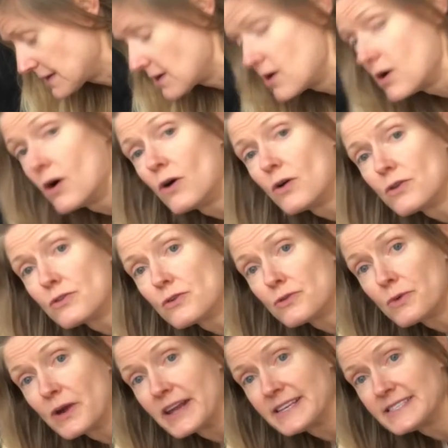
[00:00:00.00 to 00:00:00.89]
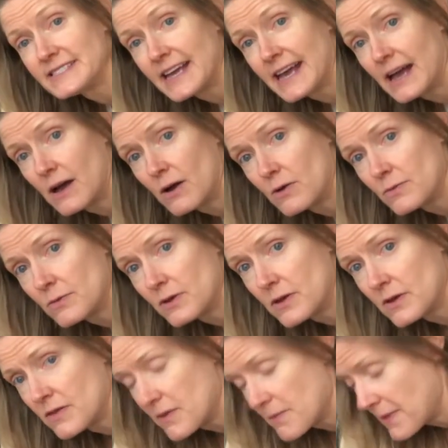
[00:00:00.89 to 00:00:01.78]
all the way down
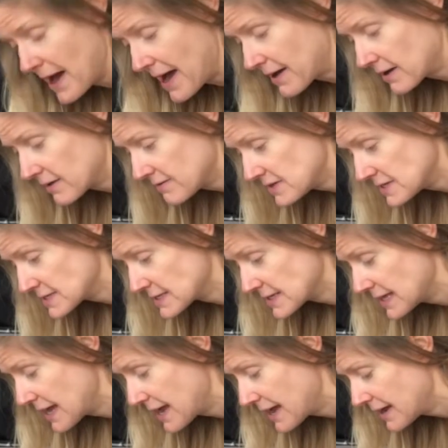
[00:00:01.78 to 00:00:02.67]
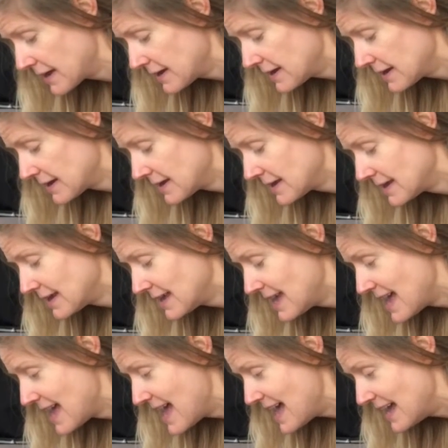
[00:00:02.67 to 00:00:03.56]
the back of this leg
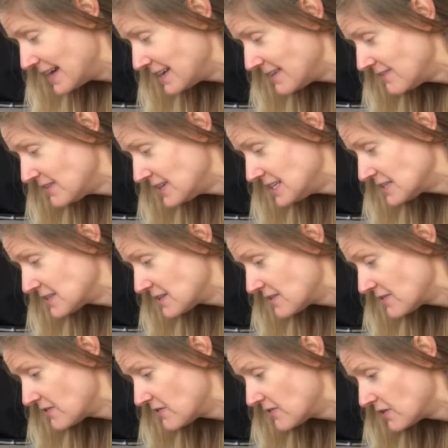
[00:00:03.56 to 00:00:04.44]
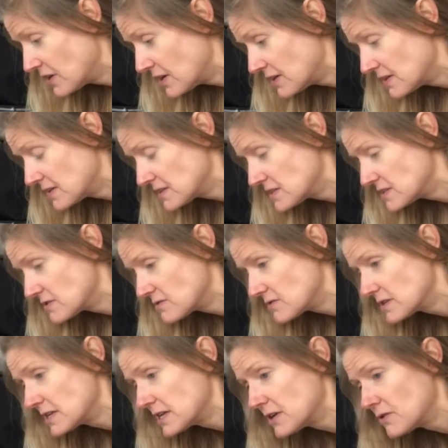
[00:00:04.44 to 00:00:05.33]
and even into the foot. This is a
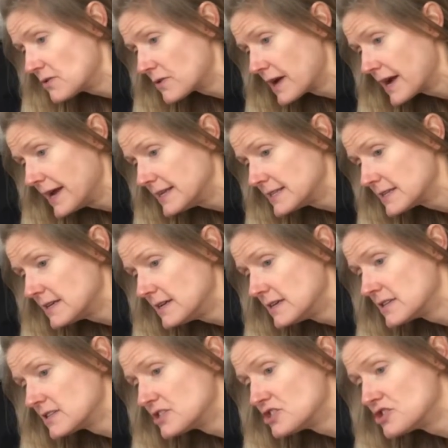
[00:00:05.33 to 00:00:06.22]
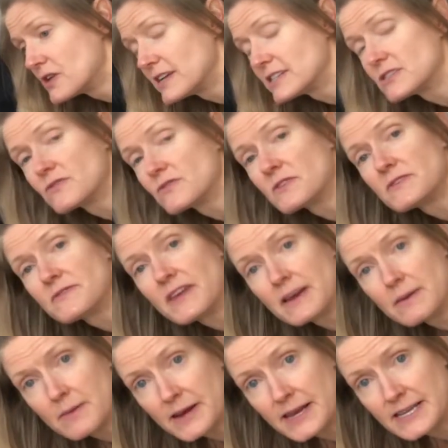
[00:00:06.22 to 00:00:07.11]
really great stretch for if
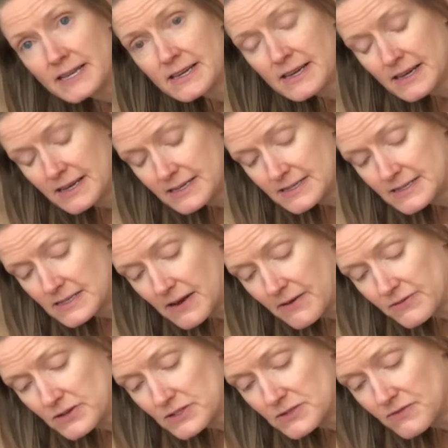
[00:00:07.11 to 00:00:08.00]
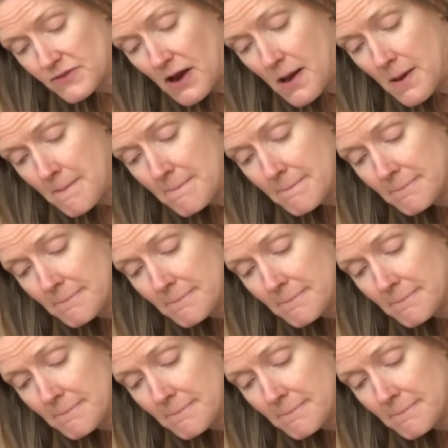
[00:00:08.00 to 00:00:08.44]
anybody suffers from